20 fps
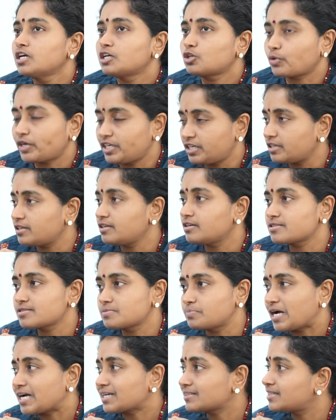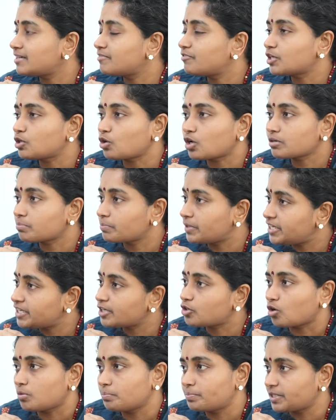20 years back, there were not many
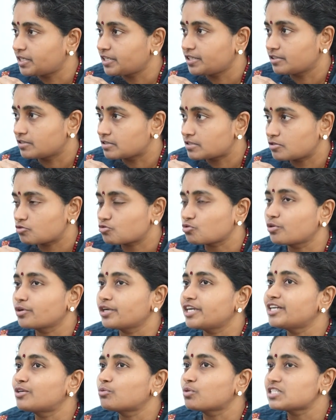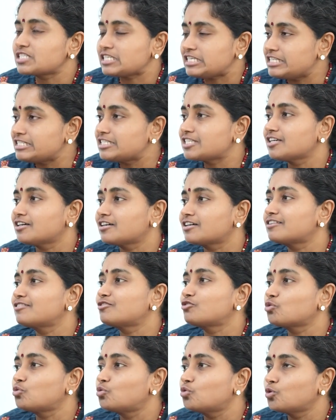competitors. So it was easier
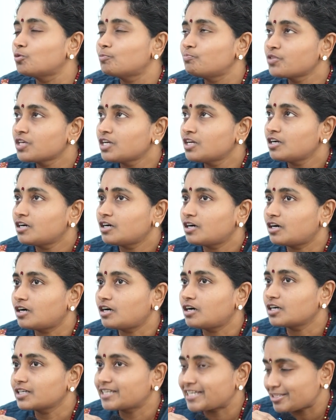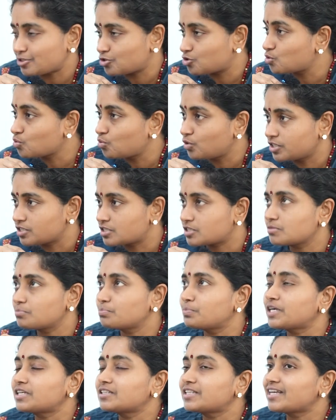to get students.
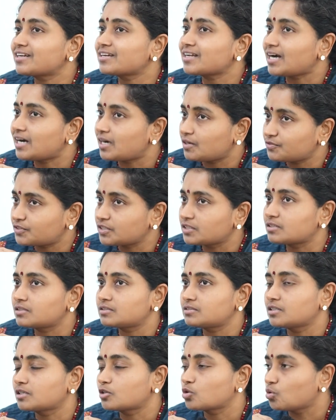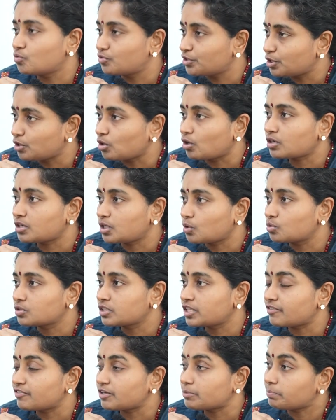But then after the COVID
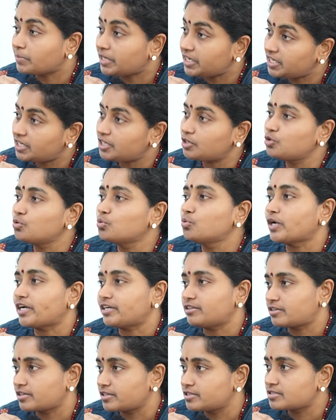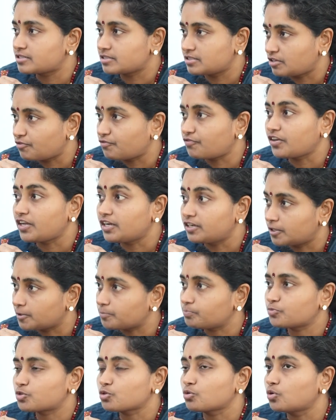lockdown, there were many new entrants in the field.
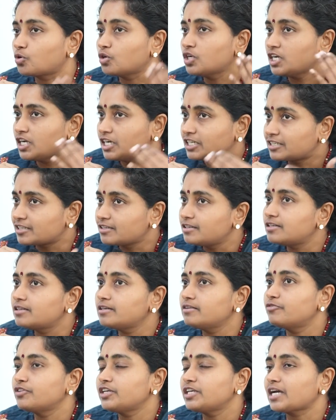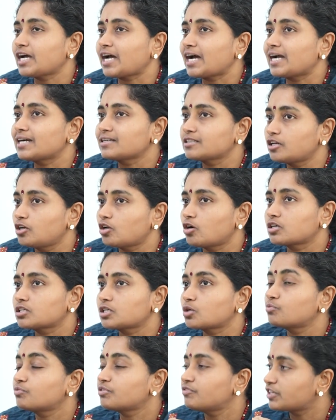So till we had the
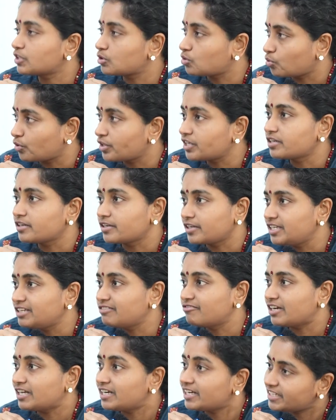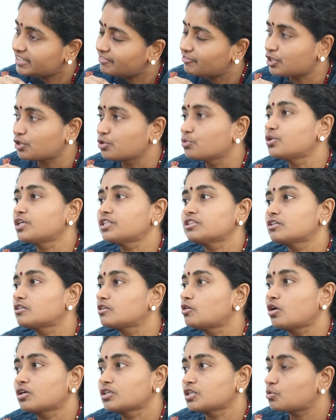lockdown, we were growing really well. And even during the
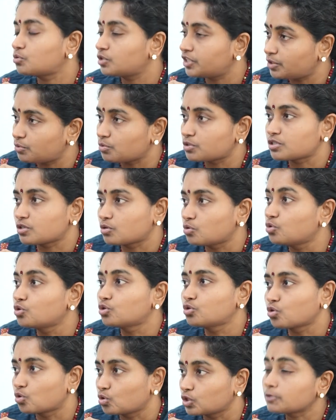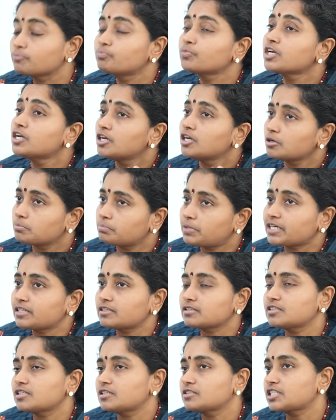lockdown, it was a good growth.
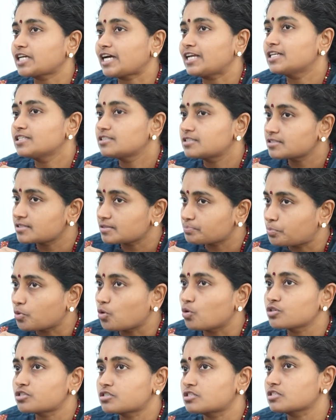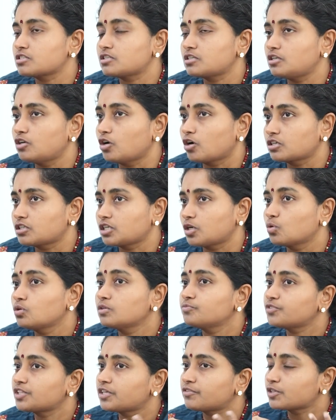But the challenges post
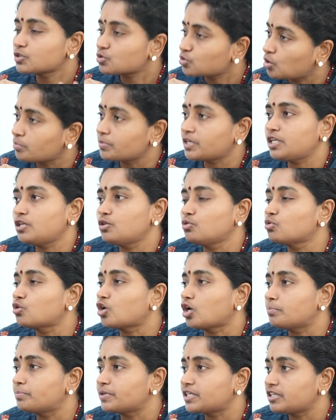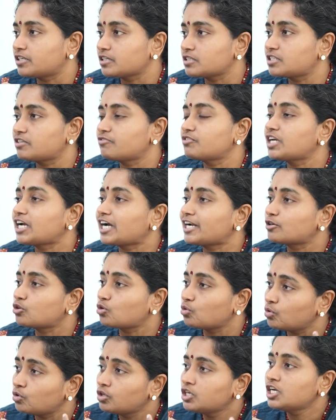lockdown, there were so many new competitors that we had
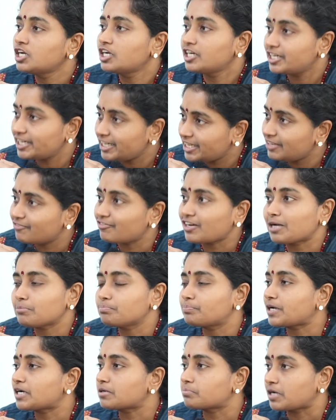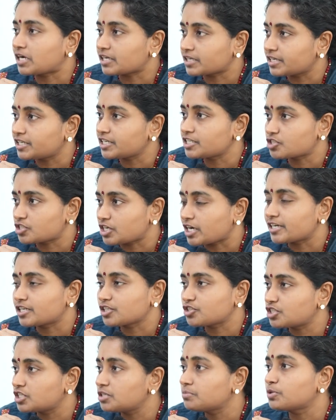to revamp our marketing
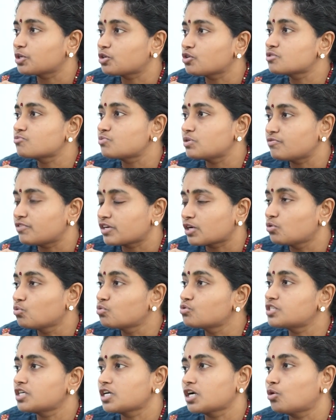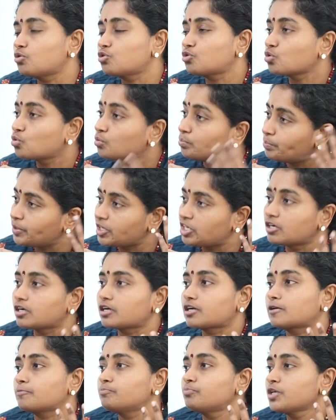strategy, because we were losing out to
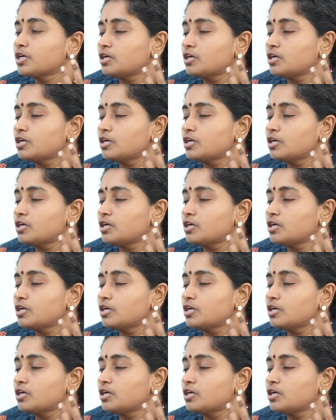bigger